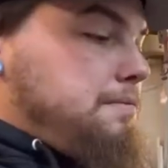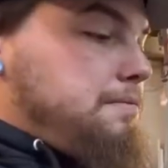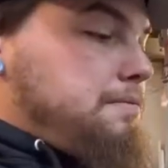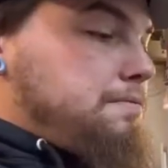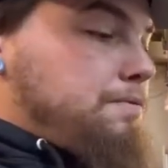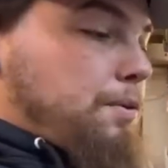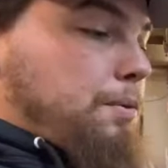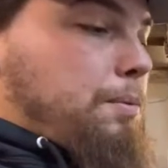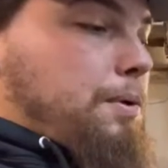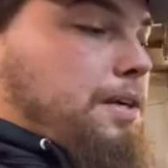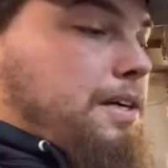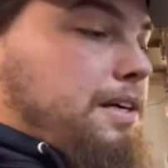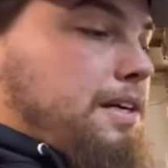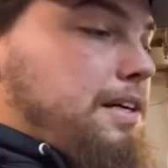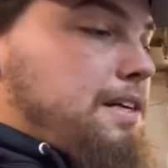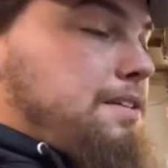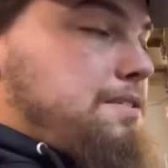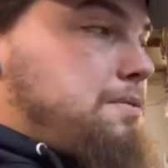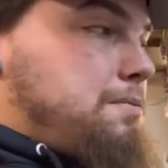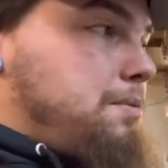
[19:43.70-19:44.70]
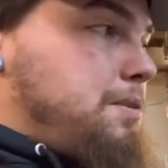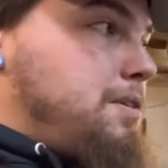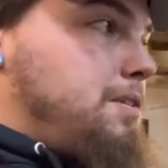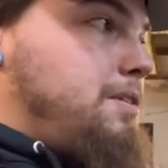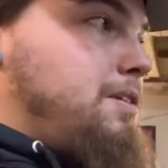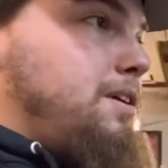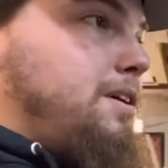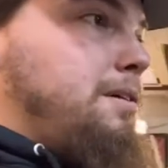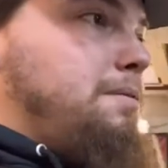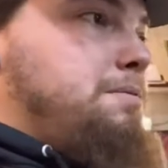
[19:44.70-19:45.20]
For what it is and what
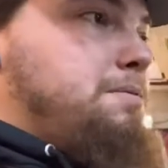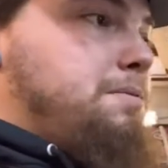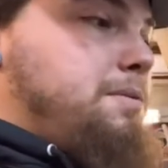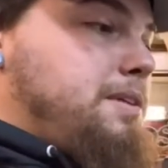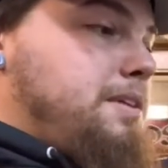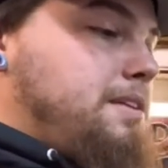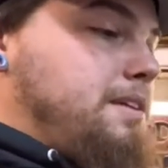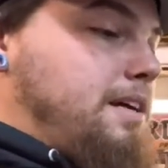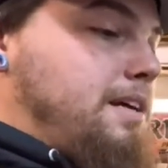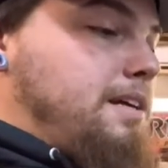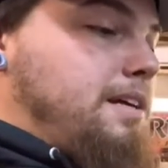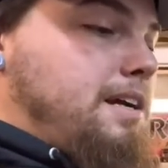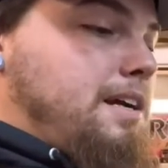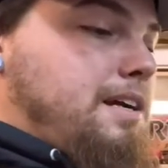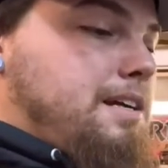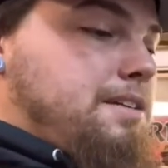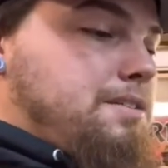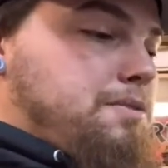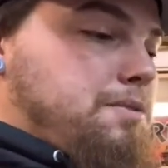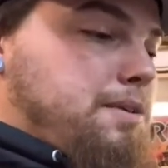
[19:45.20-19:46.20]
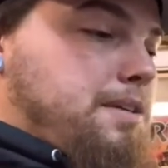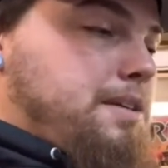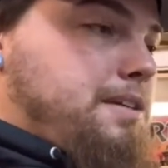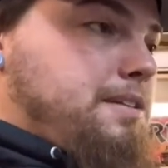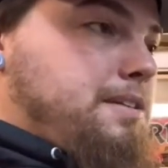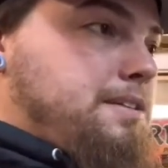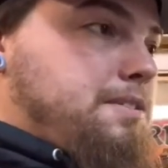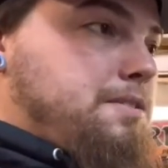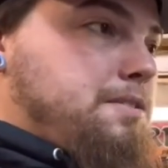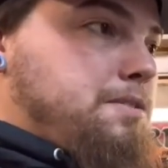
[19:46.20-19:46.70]
all it comes with, I, I enjoy it.
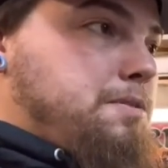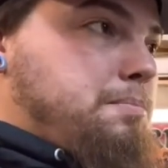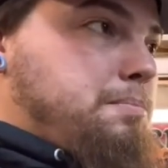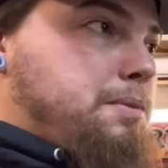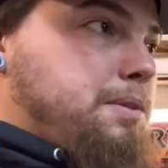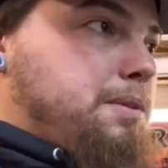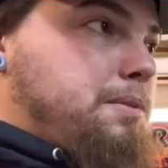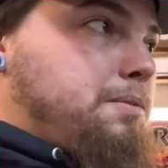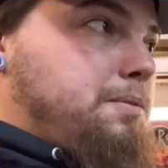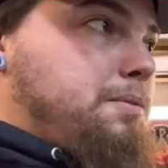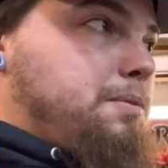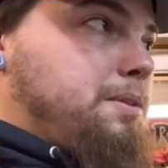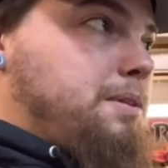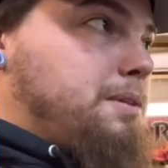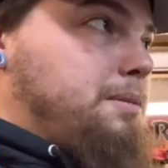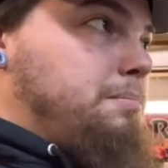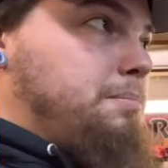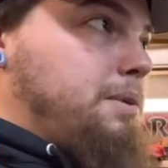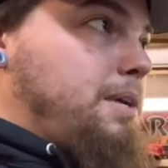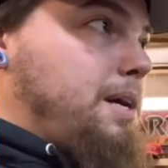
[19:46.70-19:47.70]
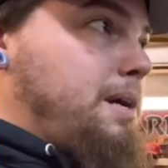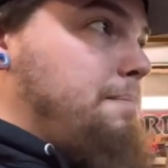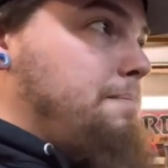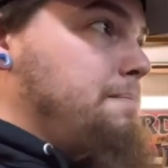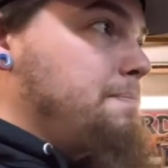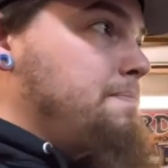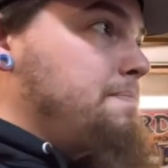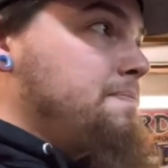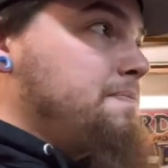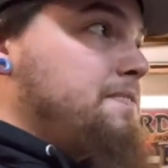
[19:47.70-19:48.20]
This is a pretty cool looking prop.
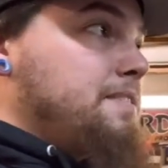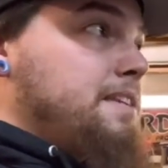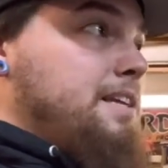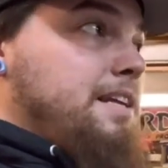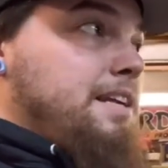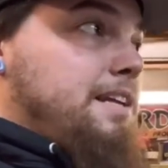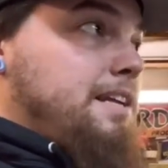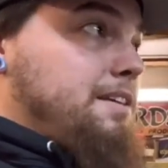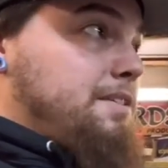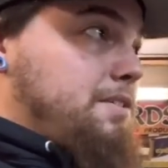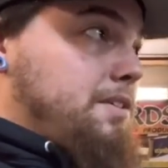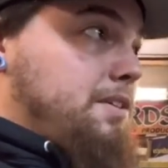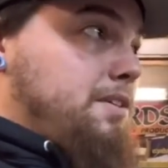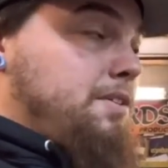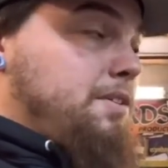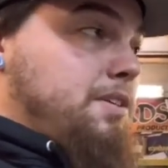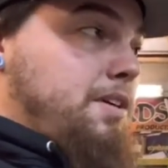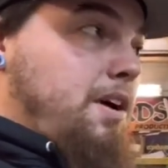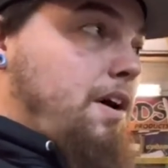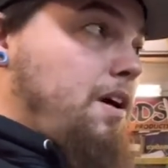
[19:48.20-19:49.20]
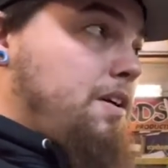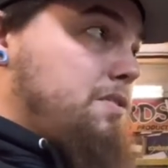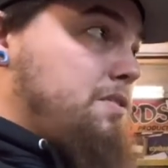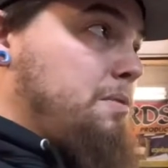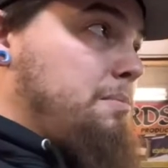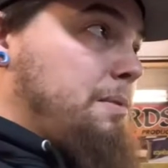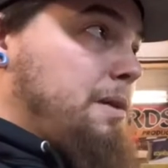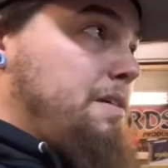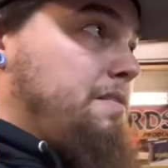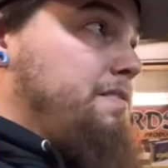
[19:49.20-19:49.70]
It's going to look
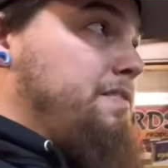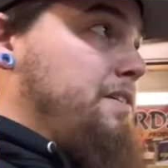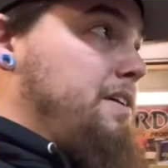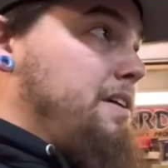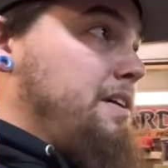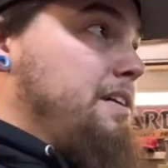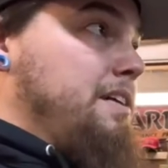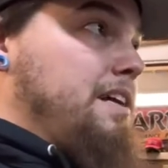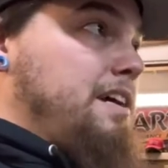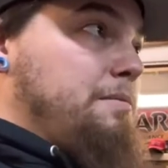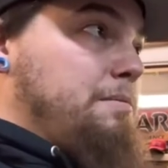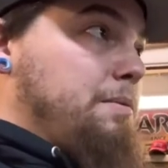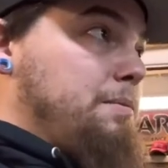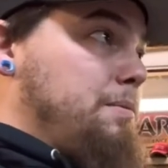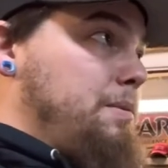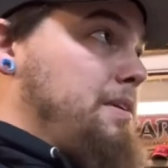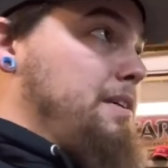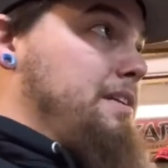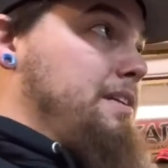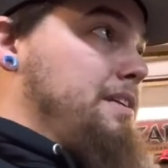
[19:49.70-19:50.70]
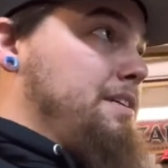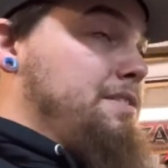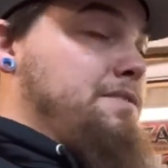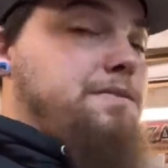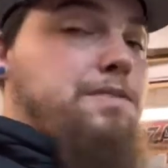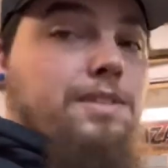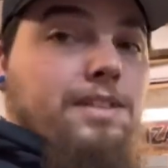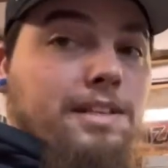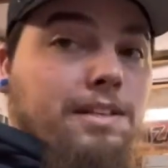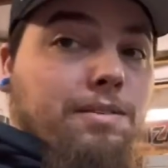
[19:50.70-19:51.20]
awesome out front. I've been wanting this
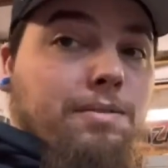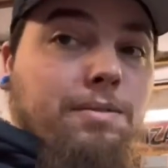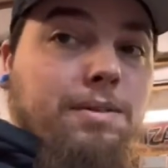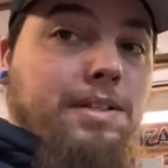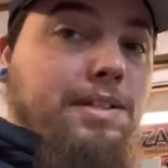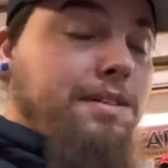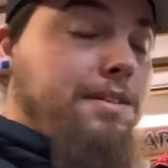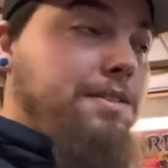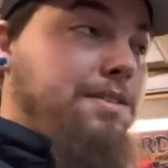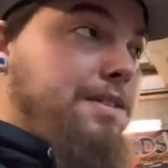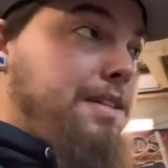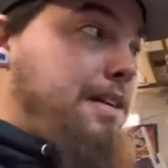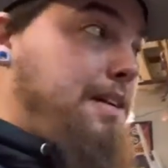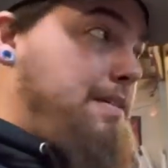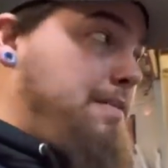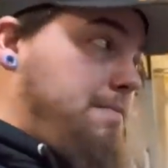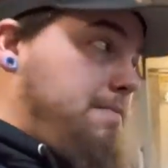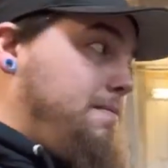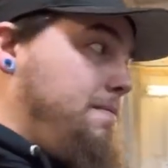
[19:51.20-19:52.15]
for like three years now.